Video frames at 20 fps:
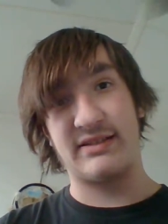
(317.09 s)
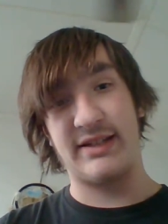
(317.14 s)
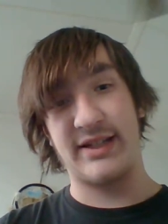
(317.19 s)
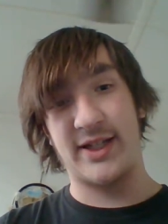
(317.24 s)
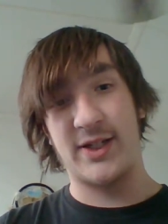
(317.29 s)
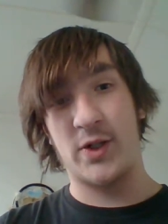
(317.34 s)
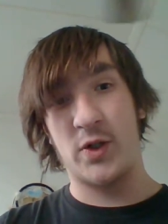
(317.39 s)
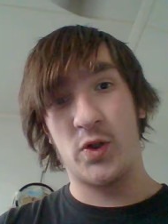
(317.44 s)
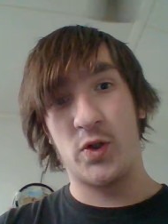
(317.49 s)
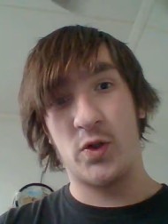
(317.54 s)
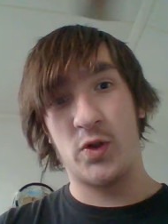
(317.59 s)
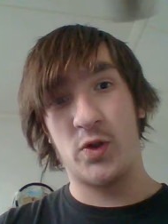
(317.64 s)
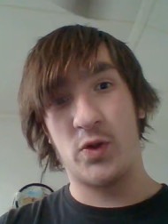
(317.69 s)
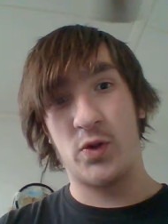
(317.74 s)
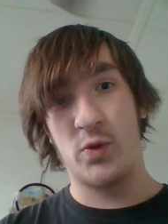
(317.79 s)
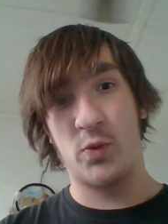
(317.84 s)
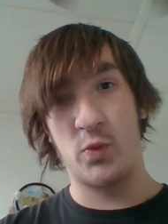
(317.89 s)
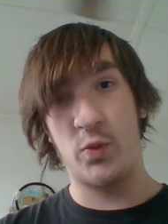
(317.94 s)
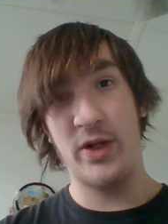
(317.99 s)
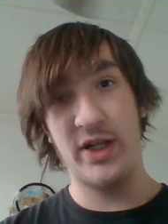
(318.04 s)
Like,
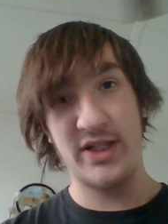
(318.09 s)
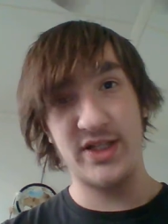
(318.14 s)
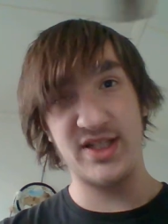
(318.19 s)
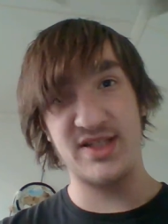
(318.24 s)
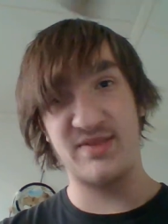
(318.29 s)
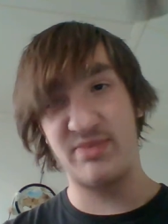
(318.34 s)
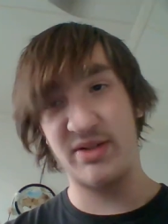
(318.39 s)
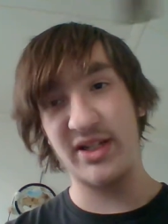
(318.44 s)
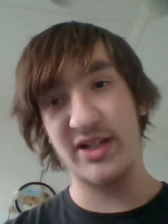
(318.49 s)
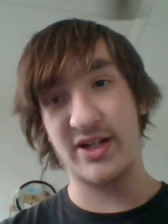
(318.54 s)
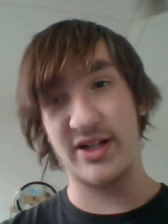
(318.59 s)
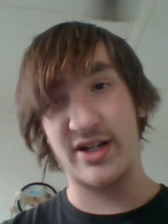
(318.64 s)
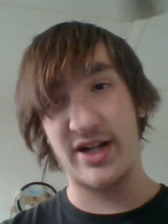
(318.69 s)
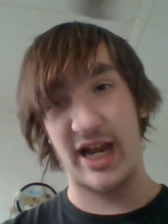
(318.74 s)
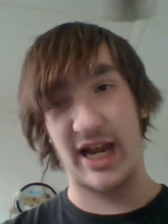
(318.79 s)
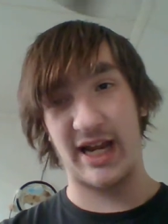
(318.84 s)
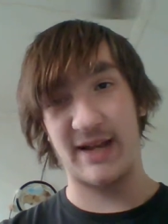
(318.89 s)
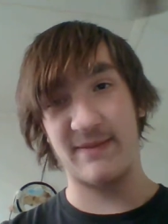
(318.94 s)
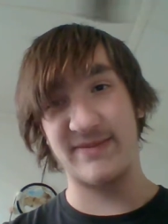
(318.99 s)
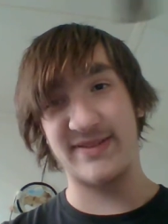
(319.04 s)
which is bigger?
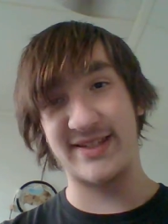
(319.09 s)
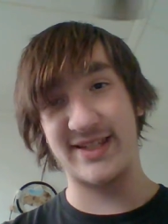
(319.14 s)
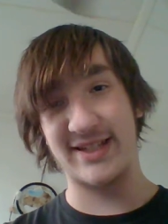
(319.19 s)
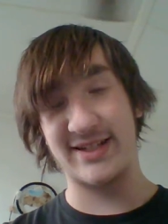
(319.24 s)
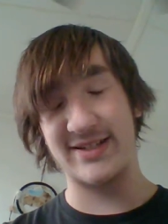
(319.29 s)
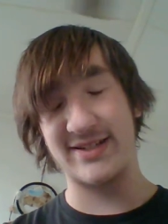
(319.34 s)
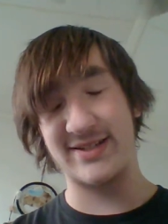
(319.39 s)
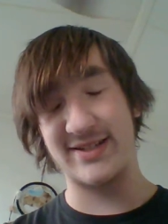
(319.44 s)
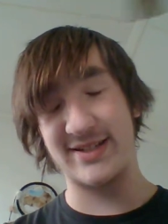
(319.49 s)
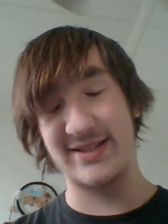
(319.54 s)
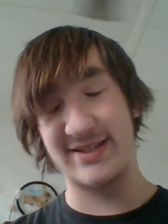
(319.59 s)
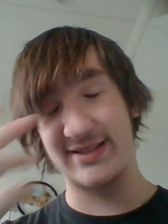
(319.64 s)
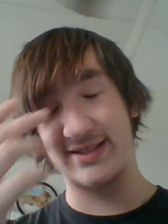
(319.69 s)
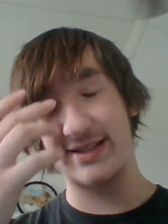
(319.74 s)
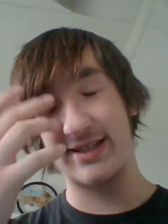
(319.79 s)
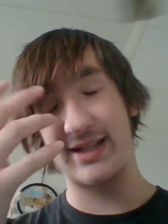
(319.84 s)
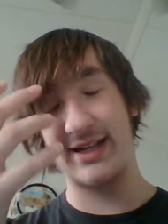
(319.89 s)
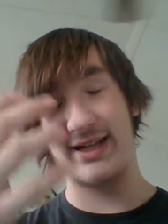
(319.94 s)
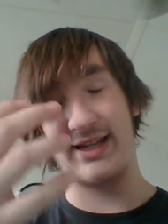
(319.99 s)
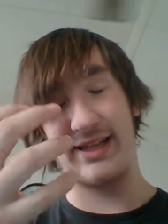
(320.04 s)
And I'm sitting there just
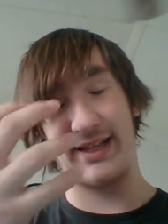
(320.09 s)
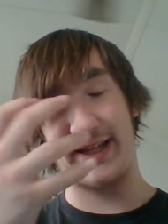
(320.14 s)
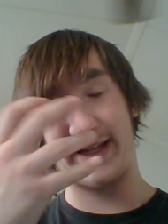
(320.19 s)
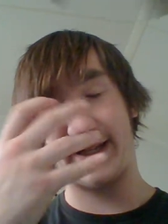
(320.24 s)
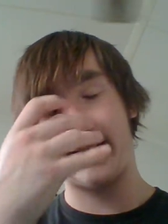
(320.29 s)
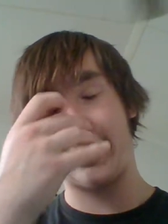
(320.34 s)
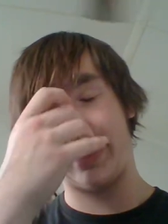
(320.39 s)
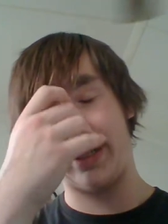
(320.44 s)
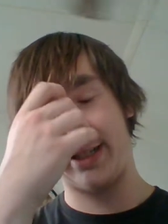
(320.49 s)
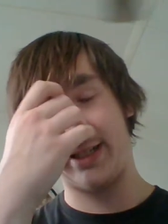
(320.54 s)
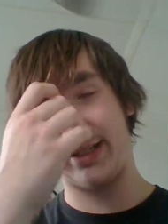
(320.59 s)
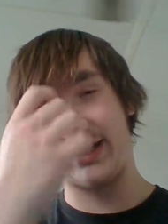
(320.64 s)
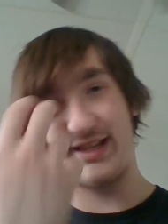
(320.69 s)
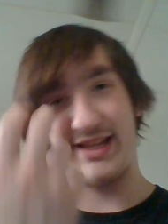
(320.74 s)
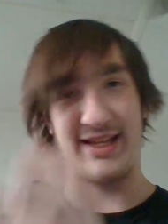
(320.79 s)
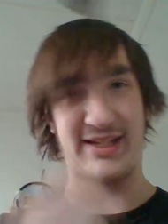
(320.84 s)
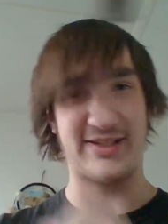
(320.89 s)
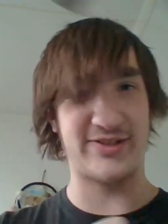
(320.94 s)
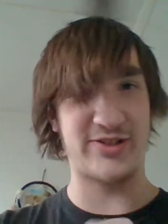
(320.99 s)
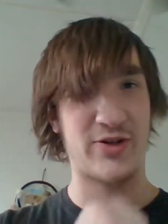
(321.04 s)
like, oh shit.
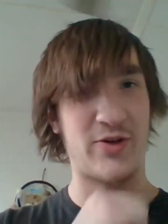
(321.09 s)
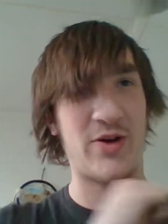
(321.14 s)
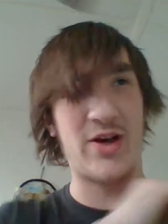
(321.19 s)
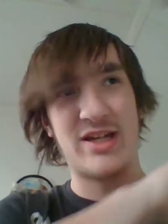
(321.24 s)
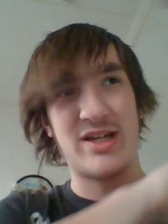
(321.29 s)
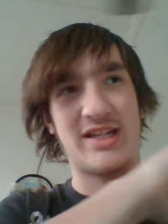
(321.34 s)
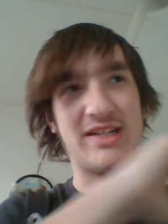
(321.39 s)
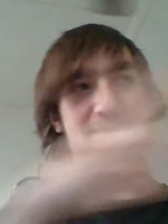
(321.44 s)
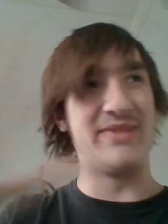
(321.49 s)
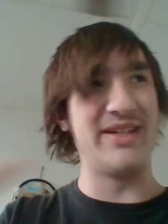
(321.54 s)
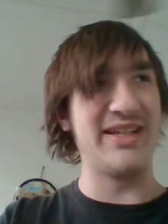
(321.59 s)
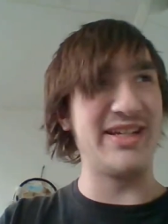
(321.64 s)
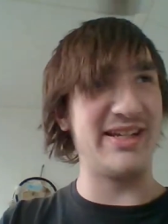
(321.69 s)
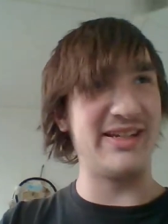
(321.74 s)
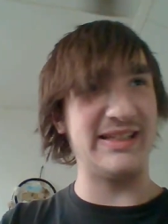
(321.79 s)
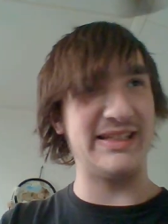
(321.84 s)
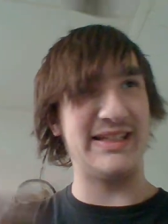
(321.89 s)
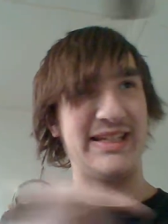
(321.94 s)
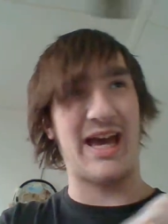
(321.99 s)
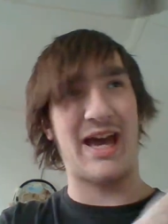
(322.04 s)
Like, so
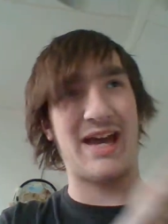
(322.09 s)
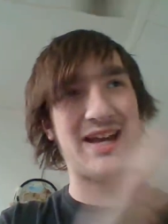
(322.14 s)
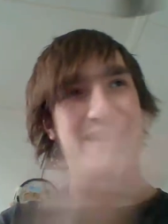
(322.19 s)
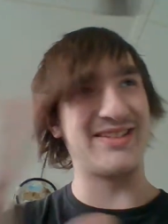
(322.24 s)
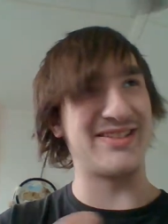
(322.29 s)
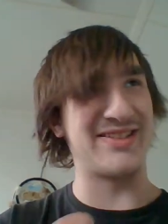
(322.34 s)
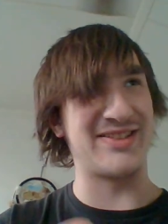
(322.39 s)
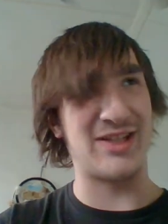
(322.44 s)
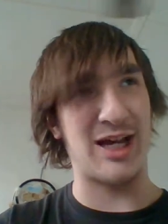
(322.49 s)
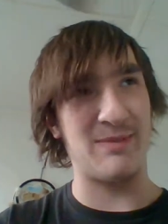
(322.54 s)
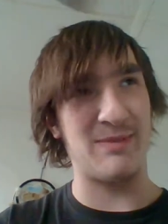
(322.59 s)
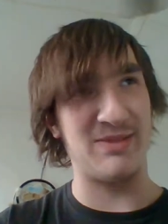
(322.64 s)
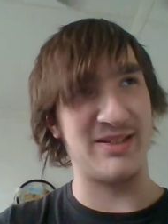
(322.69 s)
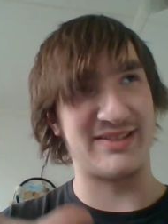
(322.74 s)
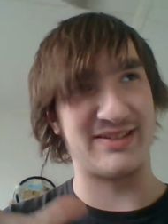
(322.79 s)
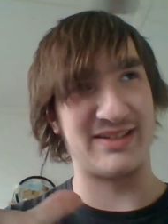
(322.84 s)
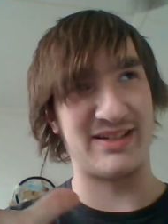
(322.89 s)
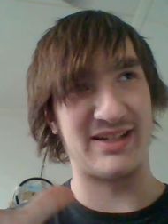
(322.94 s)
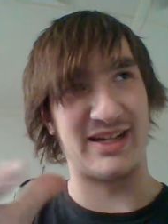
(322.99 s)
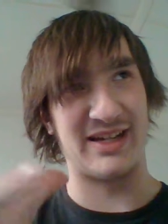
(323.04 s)
immediately I stopped
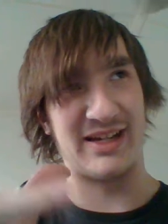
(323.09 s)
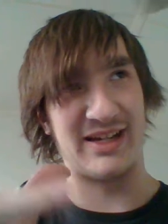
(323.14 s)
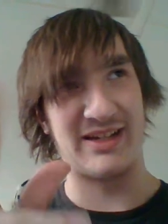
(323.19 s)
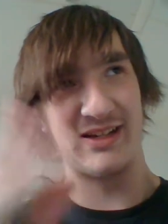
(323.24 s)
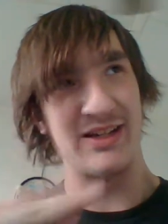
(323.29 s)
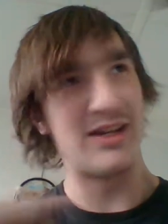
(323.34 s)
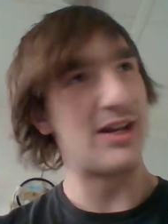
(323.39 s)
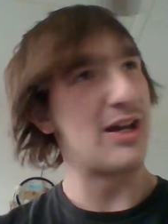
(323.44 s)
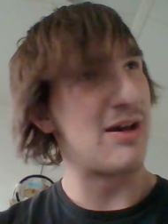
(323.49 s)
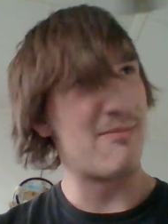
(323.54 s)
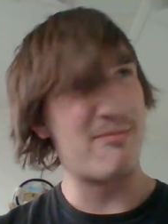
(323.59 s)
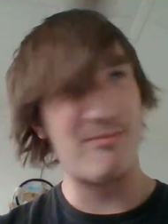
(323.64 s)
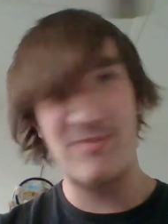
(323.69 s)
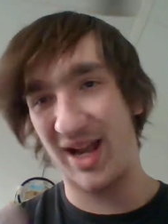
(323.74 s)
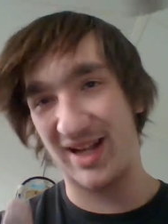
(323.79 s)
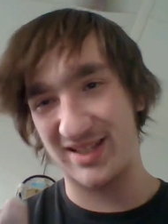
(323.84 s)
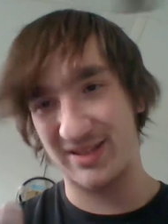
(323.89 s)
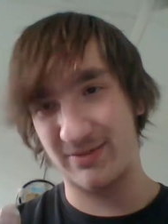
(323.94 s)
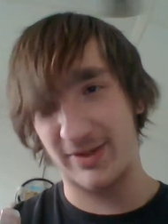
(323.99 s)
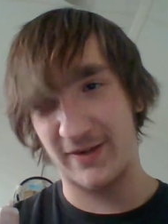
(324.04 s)
listening,
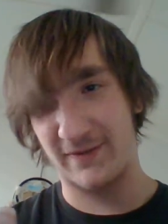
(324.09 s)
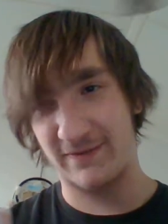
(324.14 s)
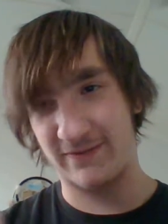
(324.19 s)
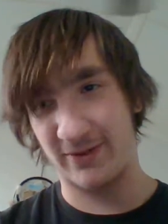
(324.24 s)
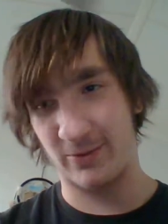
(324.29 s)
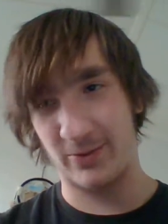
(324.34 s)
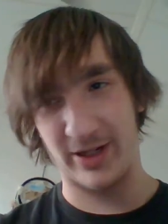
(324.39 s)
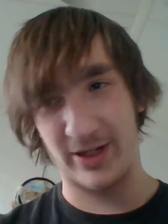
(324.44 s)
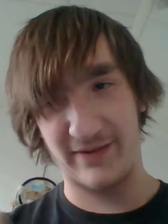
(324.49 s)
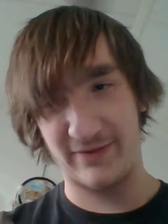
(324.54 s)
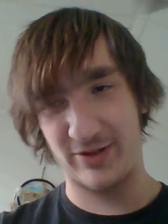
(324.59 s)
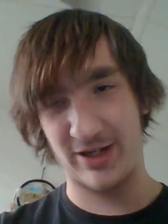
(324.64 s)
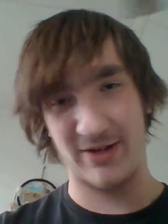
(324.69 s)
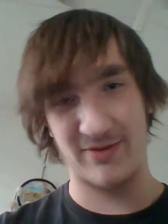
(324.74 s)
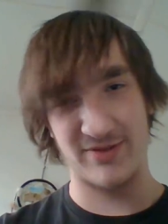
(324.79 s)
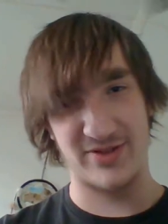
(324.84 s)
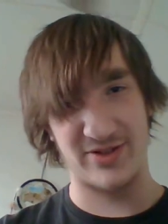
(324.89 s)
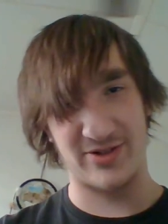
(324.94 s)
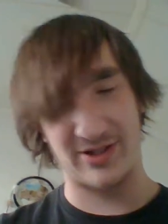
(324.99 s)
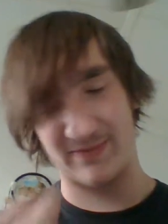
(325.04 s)
back to my phone, whatever I
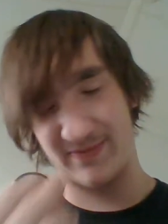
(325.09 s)
was doing.